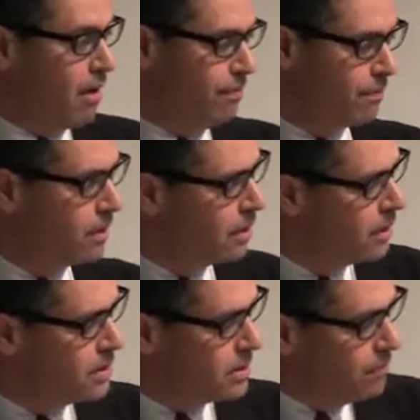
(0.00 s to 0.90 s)
stuff,
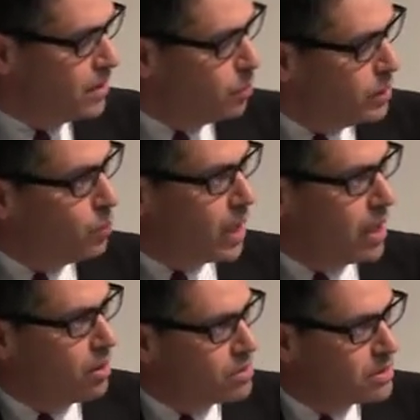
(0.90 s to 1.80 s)
stuff that we
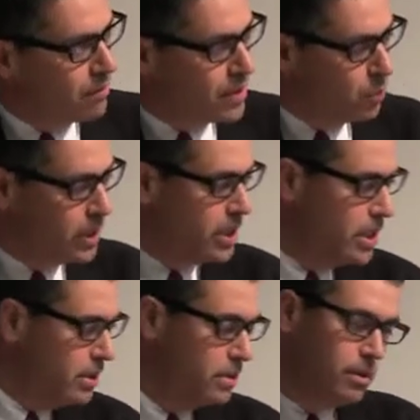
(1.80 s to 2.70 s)
wear, stuff that we
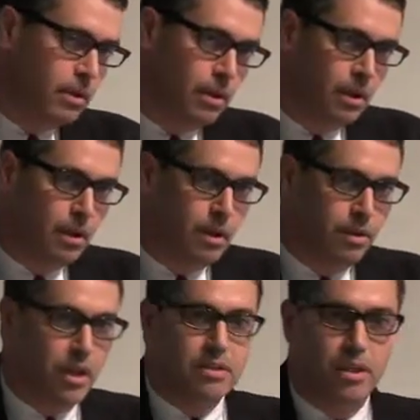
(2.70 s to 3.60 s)
eat,
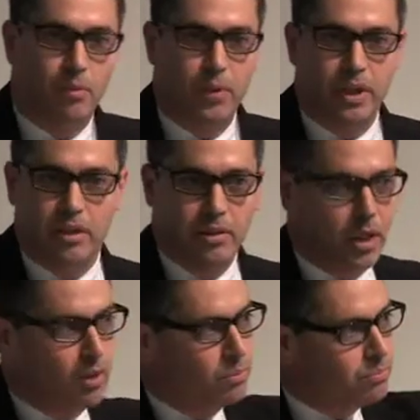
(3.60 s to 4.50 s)
things that we
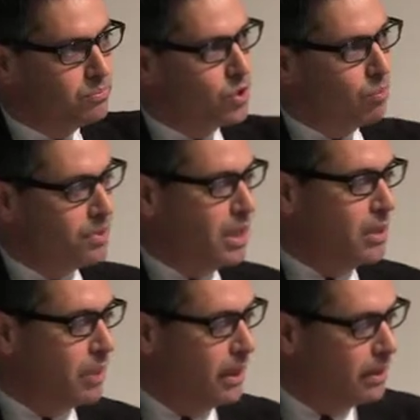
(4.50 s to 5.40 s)
you know don't
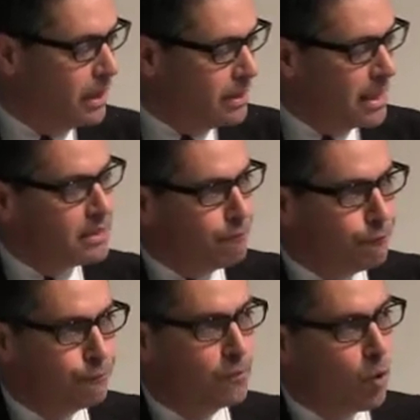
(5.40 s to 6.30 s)
think about. It takes
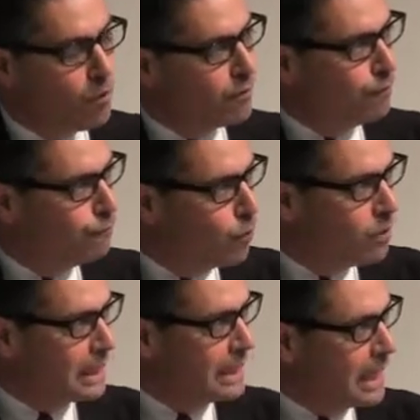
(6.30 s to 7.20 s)
over
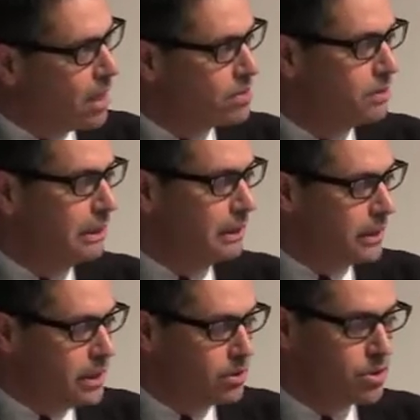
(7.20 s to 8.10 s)
4,000
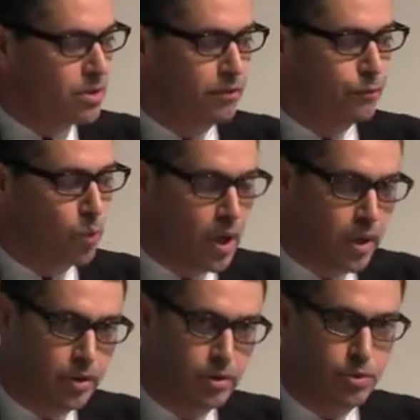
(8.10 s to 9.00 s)
liters of
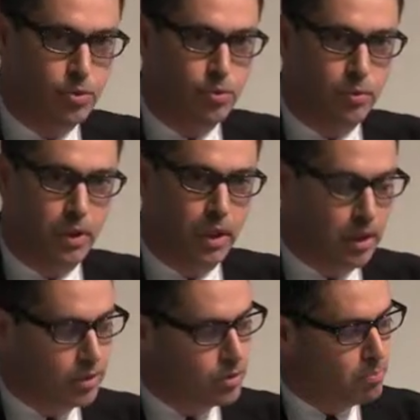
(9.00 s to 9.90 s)
water to
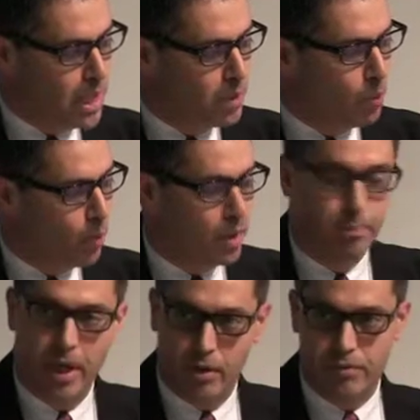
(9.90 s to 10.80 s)
uh, to make one
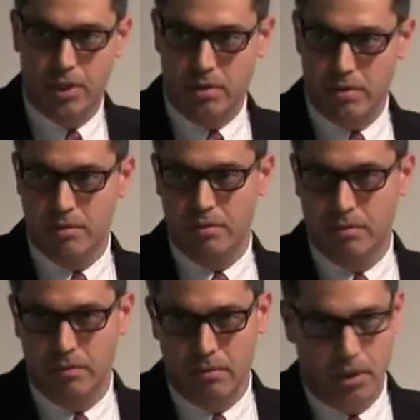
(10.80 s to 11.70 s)
pair of jeans.
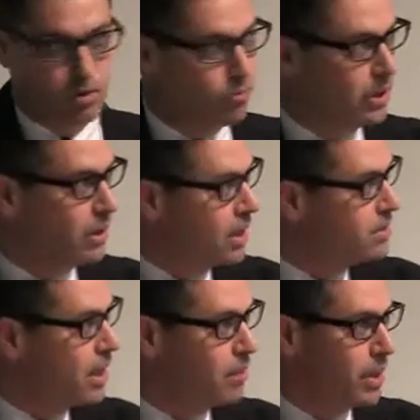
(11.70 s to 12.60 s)
Can you
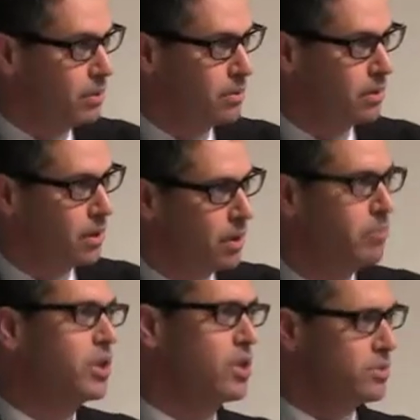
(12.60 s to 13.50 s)
realize that amount?
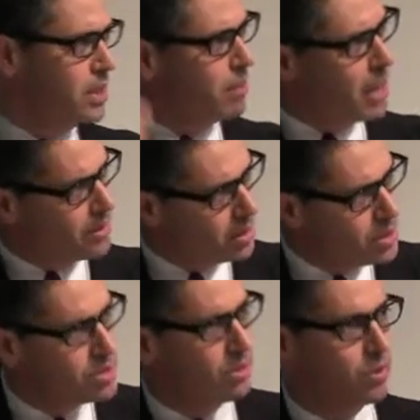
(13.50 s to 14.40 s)
Because of the amount that
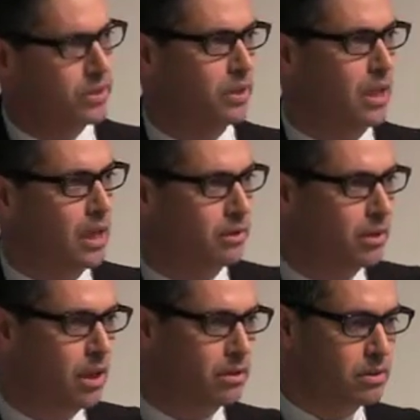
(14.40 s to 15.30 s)
needs to go into
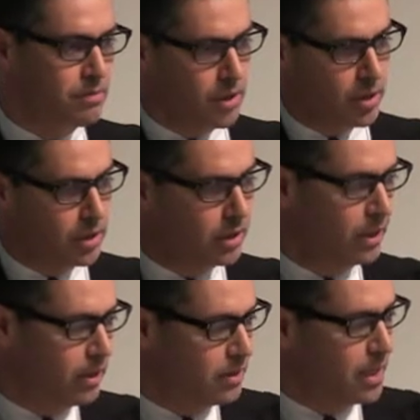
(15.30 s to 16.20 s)
cotton. Cotton is very
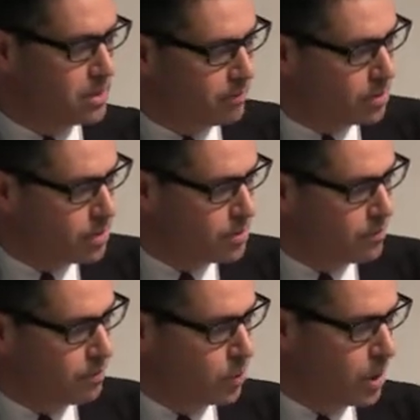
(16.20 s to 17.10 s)
uh, intensive in terms
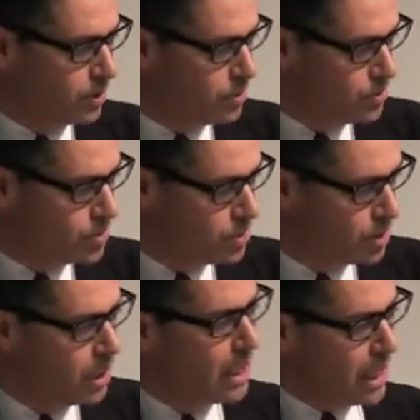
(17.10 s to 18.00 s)
of water usage,
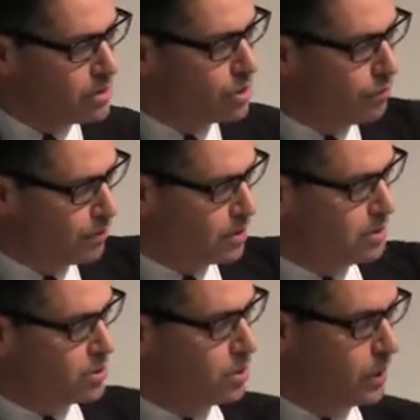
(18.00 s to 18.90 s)
and so forth
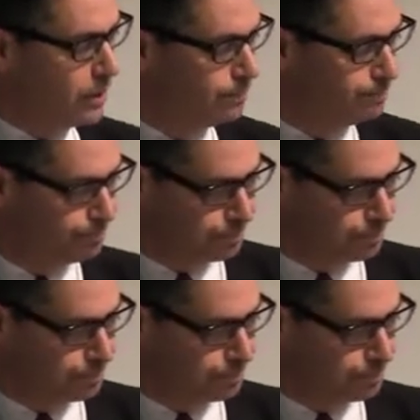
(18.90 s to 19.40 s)
and so on.